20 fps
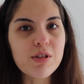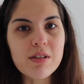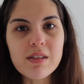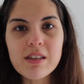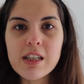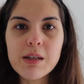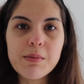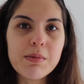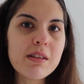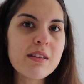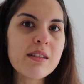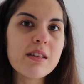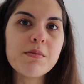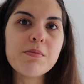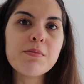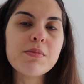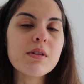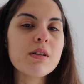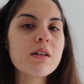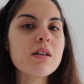just keep it
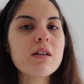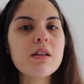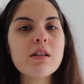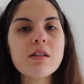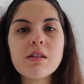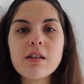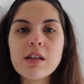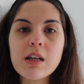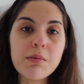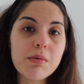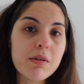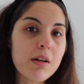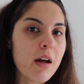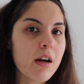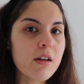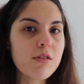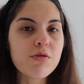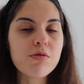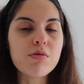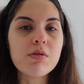simple, keep it
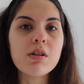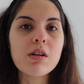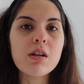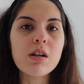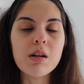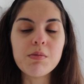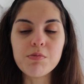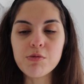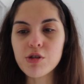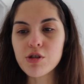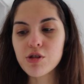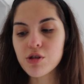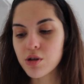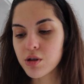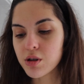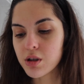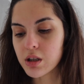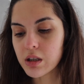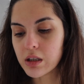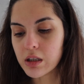natural. I'm just
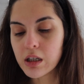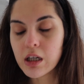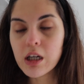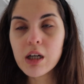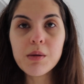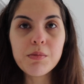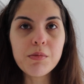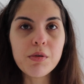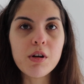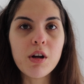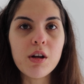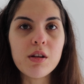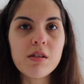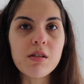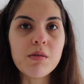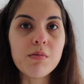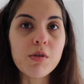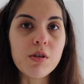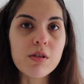gonna put on some